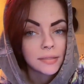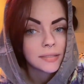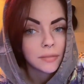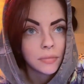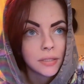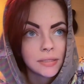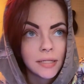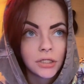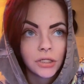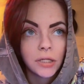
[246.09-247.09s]

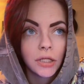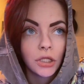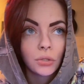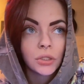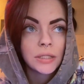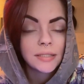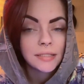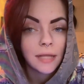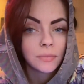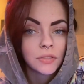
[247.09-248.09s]
symbolization usually
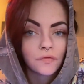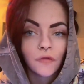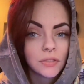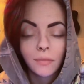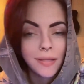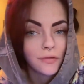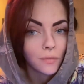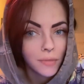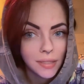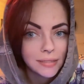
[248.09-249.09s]
stems from either
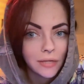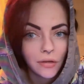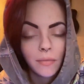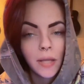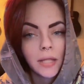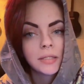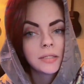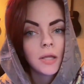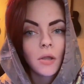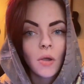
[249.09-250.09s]
military might
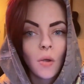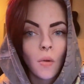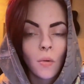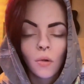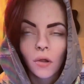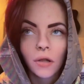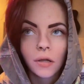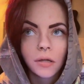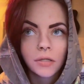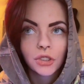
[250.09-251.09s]

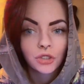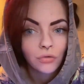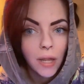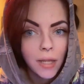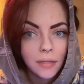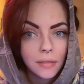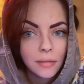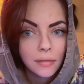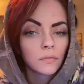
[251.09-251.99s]
or strength.